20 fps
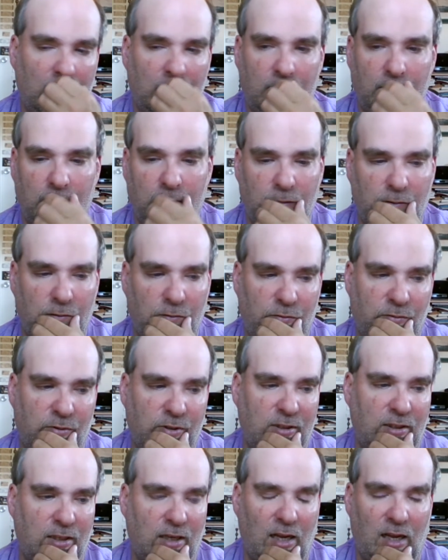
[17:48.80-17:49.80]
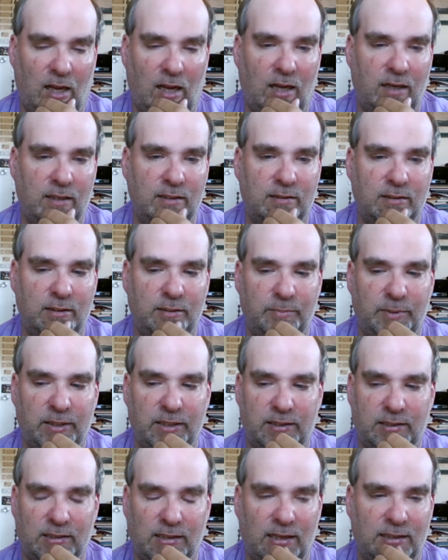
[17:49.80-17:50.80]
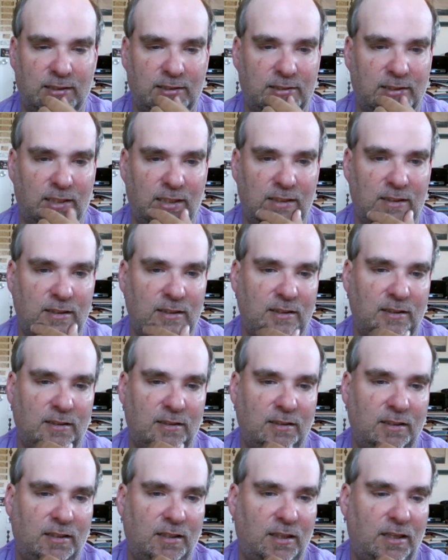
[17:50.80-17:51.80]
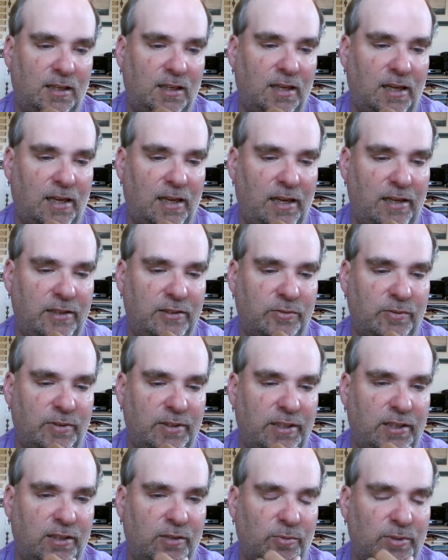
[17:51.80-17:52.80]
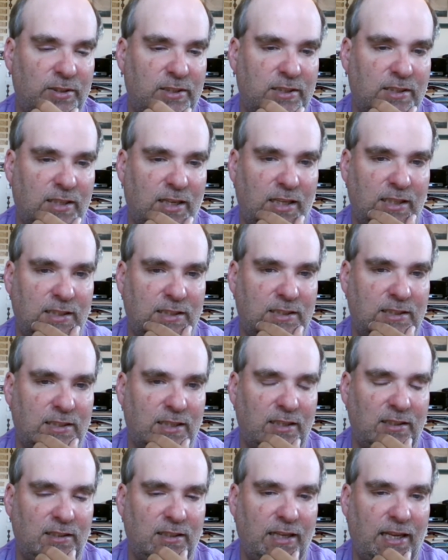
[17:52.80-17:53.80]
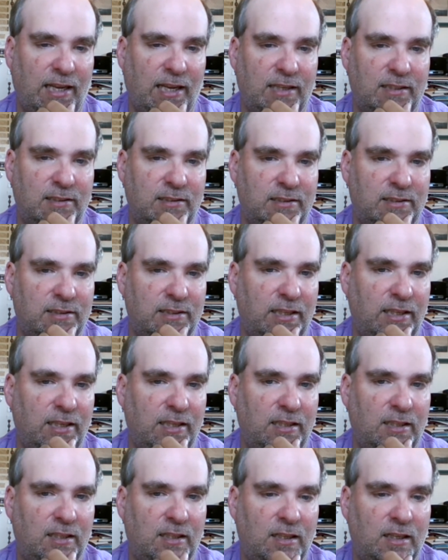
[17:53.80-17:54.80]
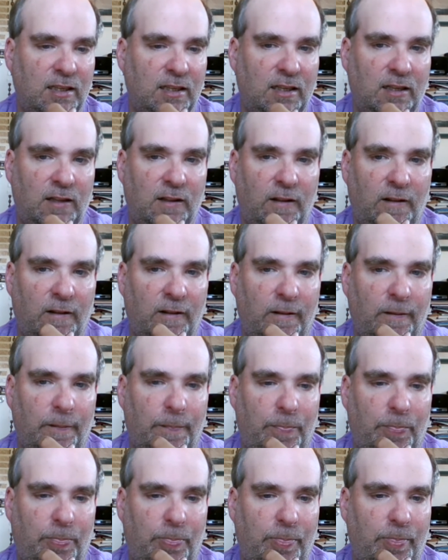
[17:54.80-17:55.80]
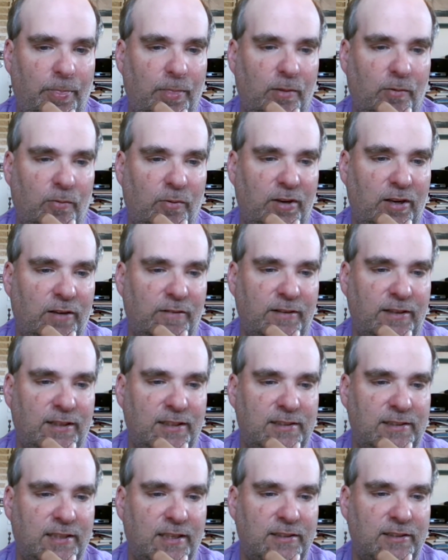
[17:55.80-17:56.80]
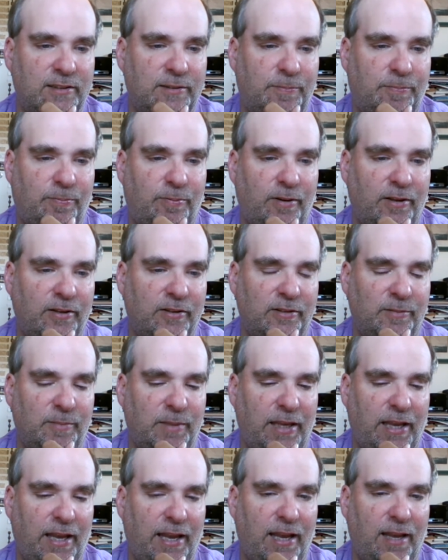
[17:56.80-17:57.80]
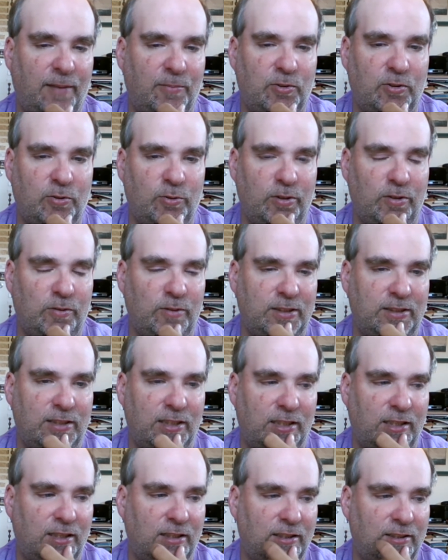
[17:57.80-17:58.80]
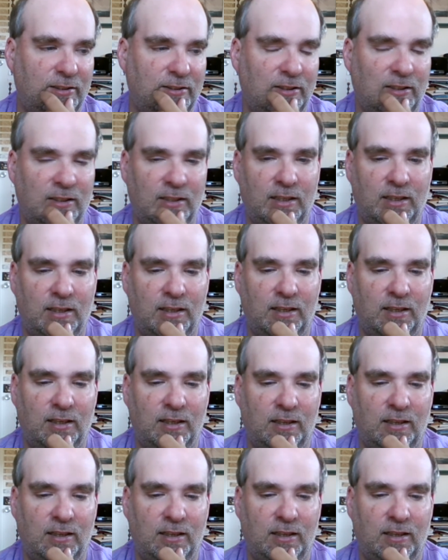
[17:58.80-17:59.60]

not give me warm, fuzzy feelings. I'll be honest. The only thing I actually feel like watching this whole